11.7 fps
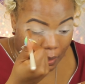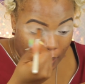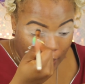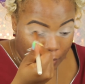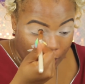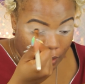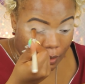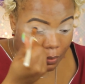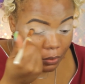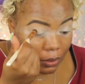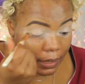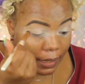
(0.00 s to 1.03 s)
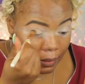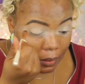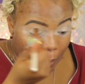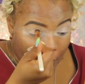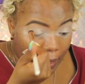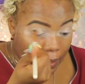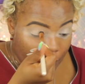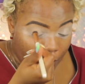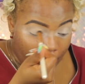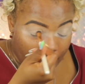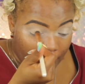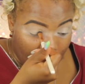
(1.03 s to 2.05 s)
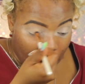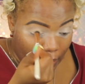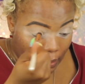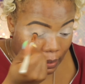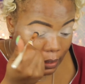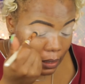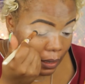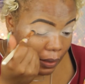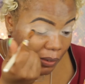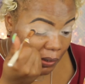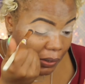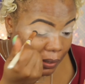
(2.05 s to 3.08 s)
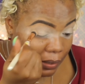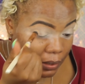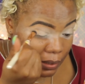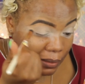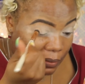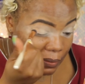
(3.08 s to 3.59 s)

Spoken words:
I'm just smoothing out the base where I have a crease.